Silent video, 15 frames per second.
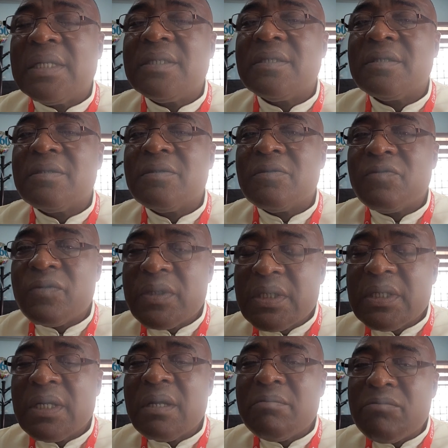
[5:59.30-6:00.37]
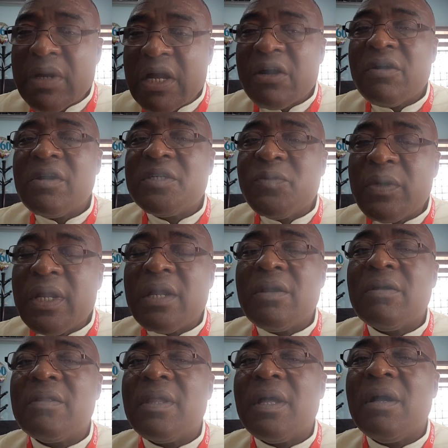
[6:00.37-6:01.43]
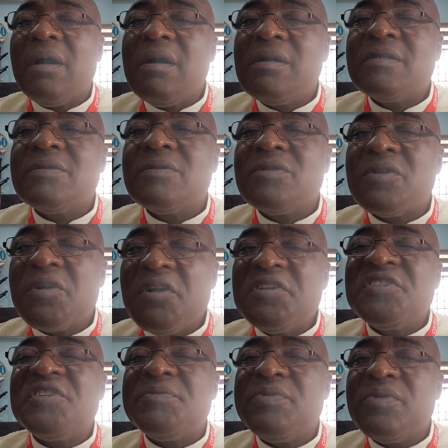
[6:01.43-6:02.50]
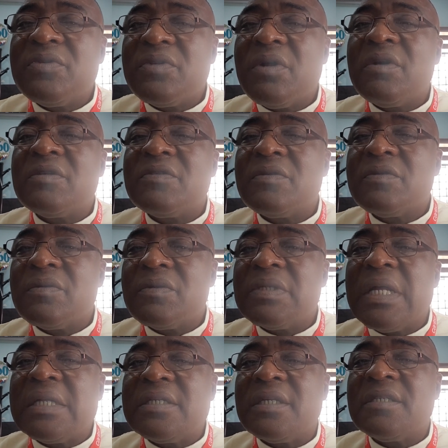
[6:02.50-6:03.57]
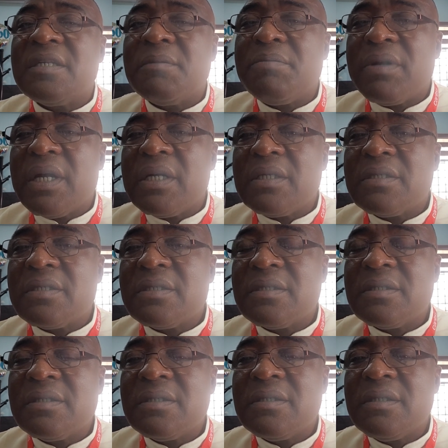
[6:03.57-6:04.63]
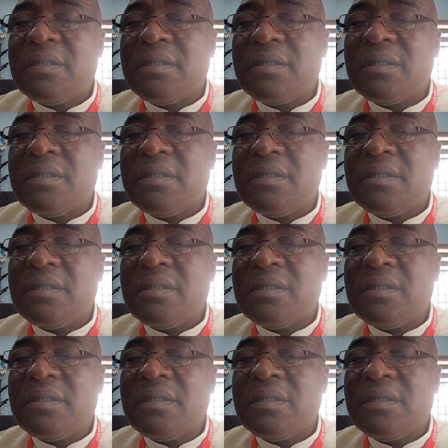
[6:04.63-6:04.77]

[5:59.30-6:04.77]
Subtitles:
and we encourage one another also to contribute also to that enterprise